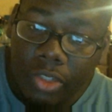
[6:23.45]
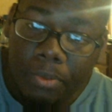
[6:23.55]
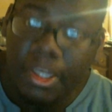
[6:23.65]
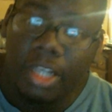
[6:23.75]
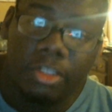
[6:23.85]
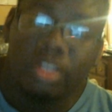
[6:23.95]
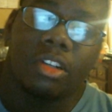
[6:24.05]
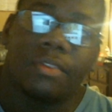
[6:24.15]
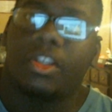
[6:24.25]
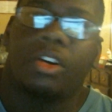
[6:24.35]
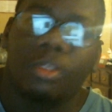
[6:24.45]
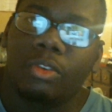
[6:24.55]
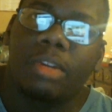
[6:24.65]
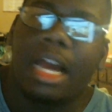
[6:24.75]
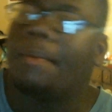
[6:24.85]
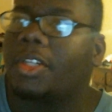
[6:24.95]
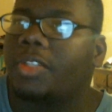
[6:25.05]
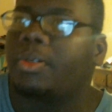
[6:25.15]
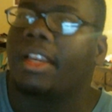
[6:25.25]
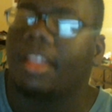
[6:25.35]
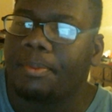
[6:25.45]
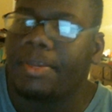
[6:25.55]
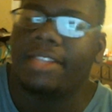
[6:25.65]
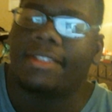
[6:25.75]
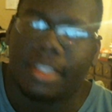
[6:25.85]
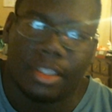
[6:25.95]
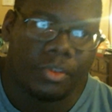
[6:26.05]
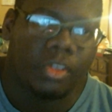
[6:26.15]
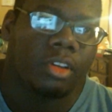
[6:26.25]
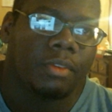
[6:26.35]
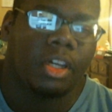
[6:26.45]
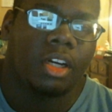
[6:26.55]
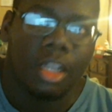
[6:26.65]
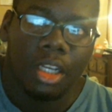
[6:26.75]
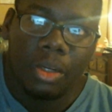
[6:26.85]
Unova. Do not betray the basics of Unova